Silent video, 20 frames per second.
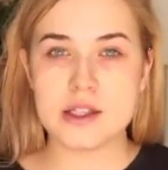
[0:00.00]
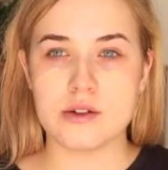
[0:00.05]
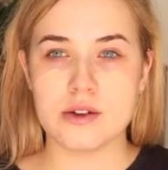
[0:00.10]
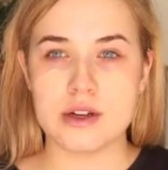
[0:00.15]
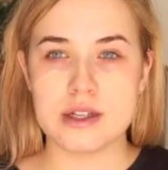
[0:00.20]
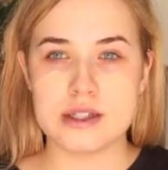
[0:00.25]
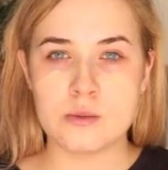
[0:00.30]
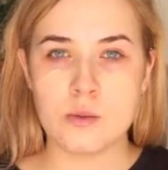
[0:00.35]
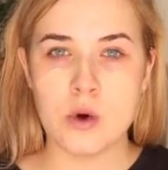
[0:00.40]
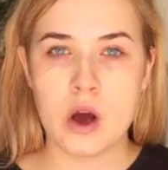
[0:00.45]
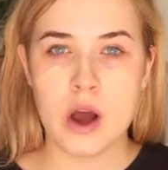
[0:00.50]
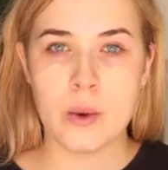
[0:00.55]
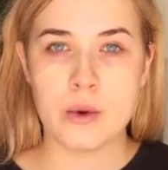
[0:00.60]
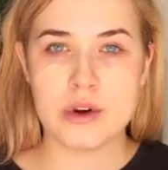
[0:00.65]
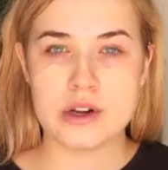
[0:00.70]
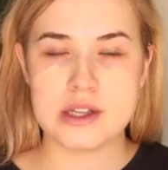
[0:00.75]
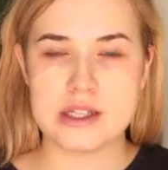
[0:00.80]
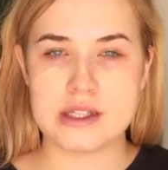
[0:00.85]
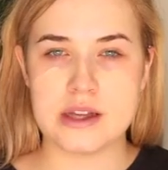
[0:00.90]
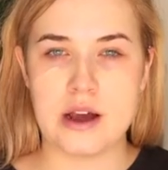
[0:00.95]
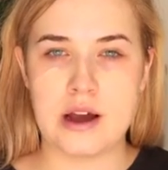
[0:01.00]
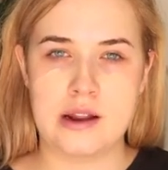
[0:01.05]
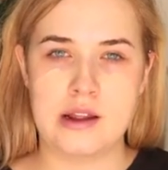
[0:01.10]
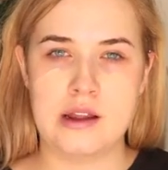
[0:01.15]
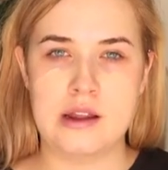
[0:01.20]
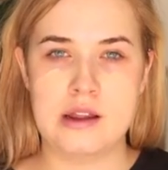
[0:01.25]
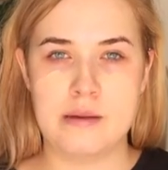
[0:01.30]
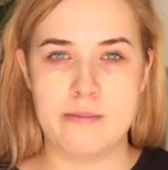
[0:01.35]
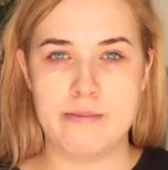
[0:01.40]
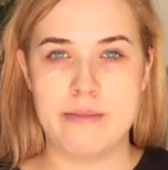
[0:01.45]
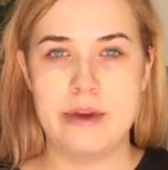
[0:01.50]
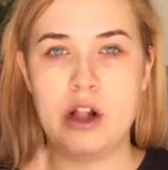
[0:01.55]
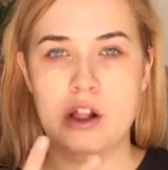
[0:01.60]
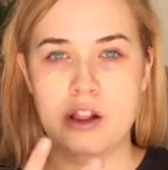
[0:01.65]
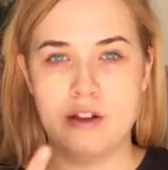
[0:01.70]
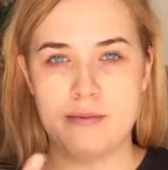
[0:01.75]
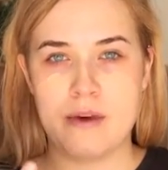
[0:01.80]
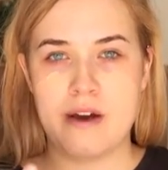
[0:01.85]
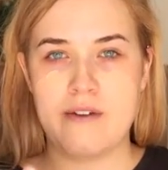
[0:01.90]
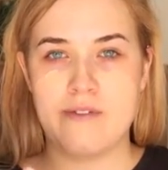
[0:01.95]
The reason why I want to start in the middle
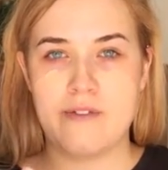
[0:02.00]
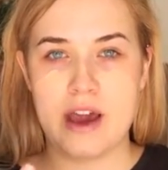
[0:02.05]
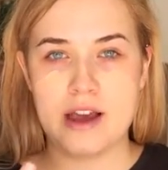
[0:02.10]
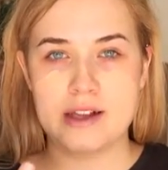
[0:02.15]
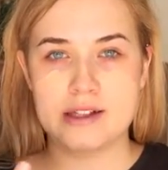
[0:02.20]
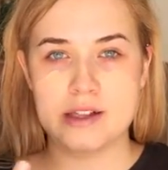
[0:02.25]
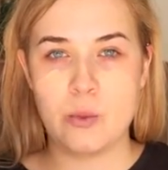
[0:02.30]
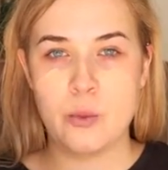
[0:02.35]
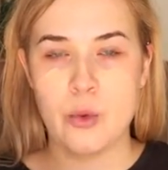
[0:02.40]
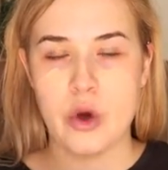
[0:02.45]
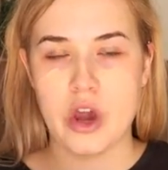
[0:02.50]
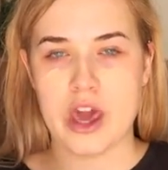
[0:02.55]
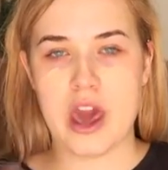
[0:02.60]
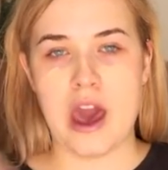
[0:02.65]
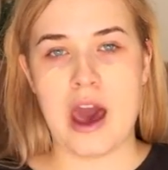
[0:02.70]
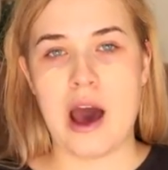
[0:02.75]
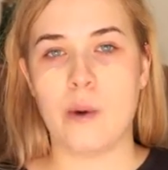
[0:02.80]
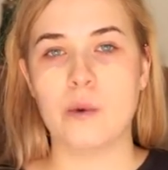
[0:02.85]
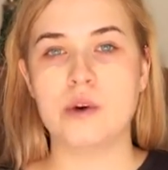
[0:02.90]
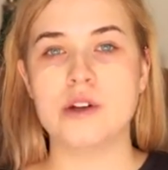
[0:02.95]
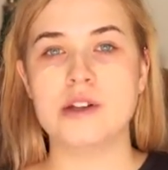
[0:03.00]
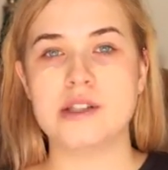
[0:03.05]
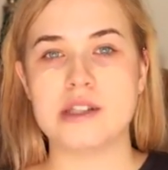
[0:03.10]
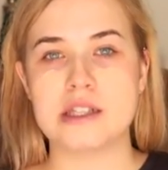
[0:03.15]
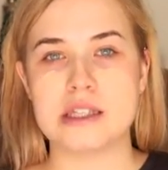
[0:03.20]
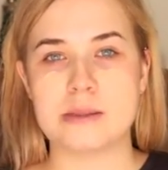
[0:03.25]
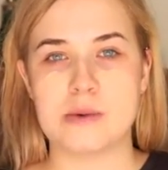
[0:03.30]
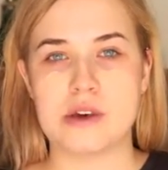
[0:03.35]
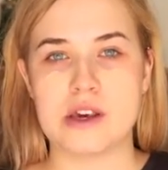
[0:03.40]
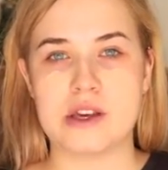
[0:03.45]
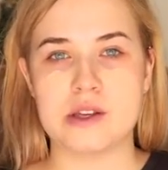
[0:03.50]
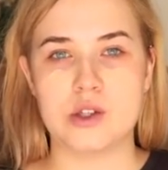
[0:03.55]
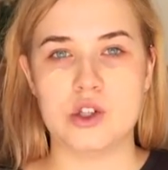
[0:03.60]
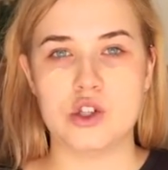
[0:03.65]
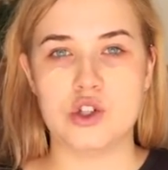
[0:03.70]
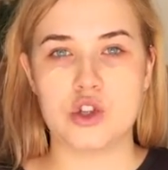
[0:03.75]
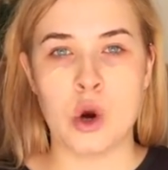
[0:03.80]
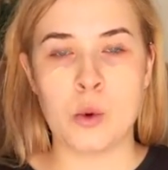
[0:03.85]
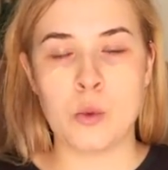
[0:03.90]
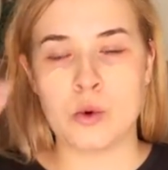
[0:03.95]
of my face and work outwards is because
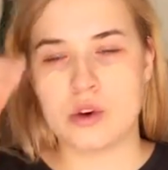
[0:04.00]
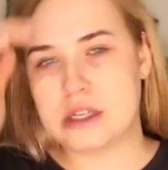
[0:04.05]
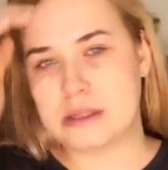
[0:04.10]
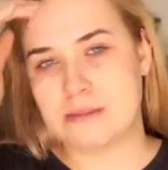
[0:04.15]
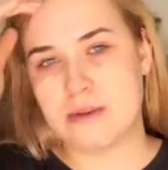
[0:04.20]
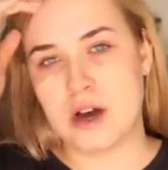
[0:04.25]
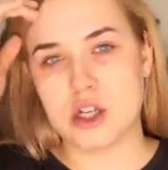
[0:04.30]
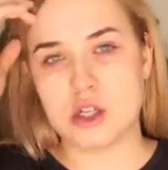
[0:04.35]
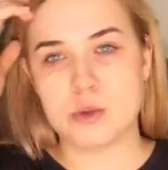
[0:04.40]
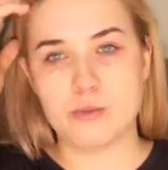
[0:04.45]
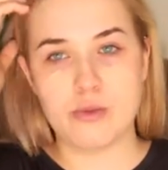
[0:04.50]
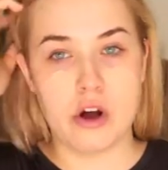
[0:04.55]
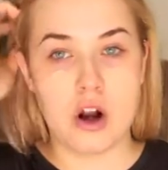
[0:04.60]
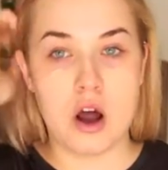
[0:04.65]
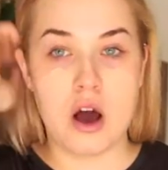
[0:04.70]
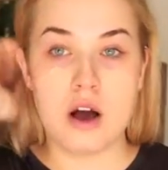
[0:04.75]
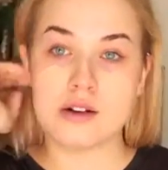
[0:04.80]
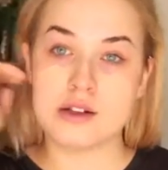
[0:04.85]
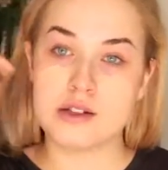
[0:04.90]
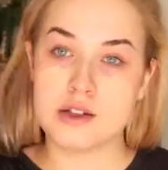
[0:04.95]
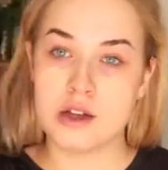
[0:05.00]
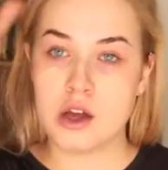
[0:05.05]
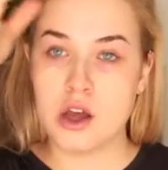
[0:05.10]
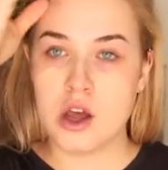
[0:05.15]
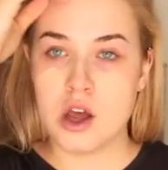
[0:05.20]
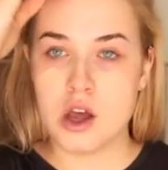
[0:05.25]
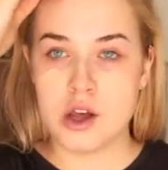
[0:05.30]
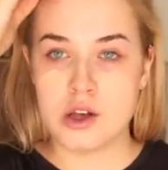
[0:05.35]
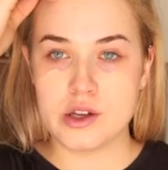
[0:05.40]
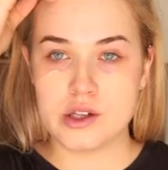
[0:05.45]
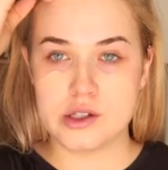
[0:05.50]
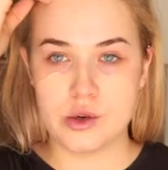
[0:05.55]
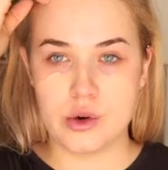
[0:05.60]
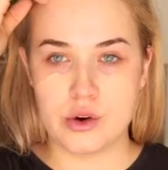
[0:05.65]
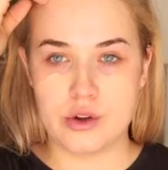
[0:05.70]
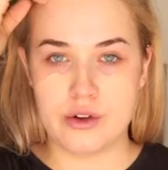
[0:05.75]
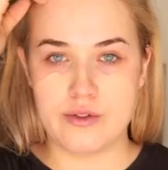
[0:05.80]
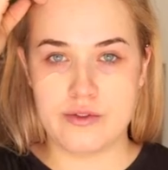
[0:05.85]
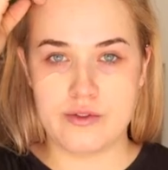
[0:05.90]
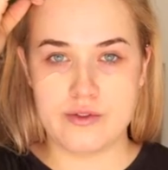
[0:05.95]
you don't want as much product
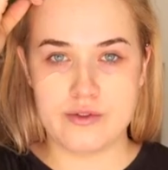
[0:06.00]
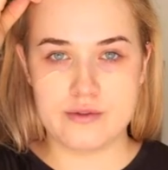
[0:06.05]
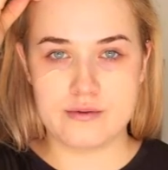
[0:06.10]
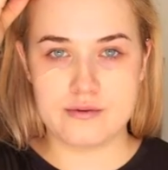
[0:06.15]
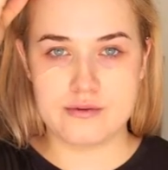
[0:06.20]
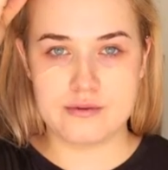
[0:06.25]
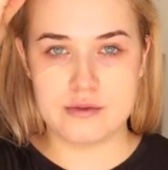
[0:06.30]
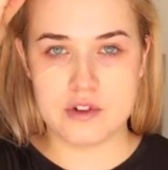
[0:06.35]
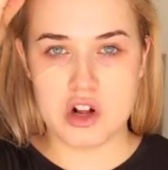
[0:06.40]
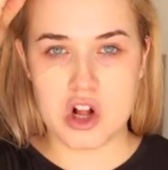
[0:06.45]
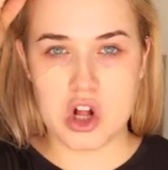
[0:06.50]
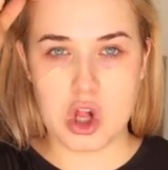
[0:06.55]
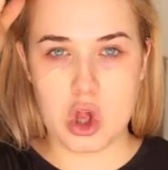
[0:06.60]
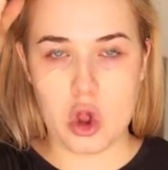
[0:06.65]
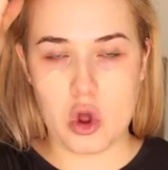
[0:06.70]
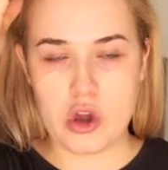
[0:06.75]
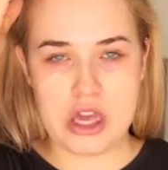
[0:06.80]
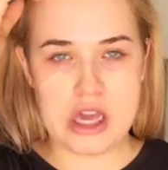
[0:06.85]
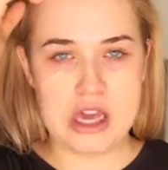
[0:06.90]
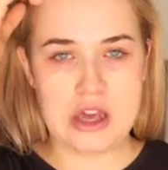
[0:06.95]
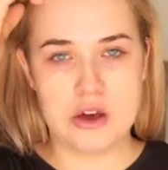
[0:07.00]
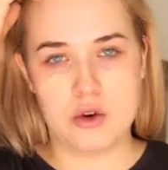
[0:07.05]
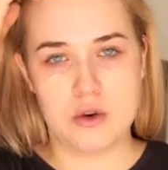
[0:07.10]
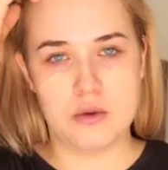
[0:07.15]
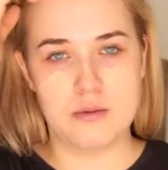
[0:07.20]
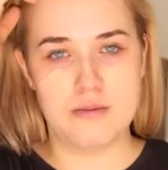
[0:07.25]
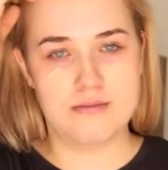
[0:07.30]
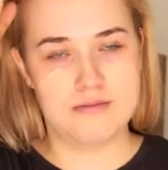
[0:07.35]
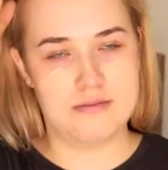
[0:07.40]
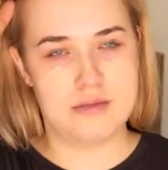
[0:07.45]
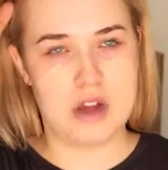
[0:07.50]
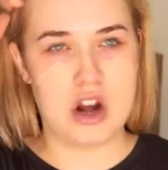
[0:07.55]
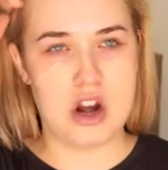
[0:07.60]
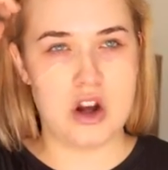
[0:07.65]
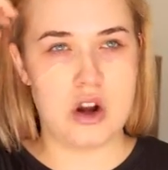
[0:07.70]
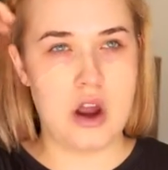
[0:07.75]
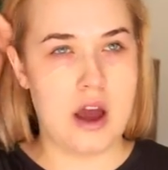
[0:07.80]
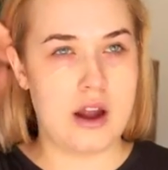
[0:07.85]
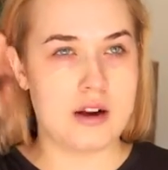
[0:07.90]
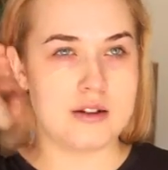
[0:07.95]
sort of clogging, or I don't
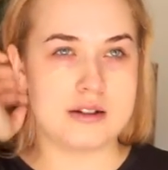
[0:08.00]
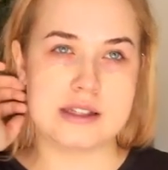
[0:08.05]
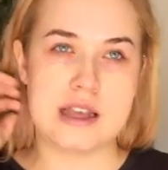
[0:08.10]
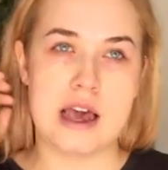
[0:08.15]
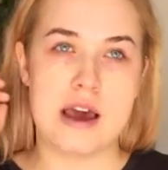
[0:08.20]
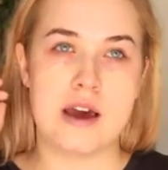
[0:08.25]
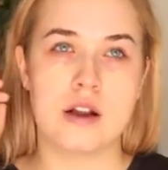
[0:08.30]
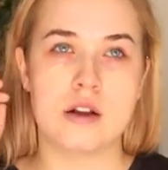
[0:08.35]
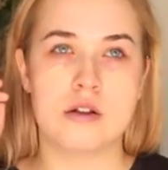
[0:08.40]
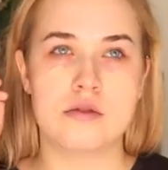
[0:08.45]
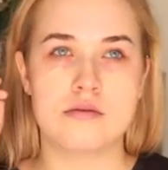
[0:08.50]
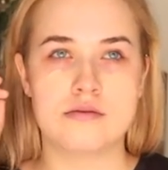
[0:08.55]
know how to say it,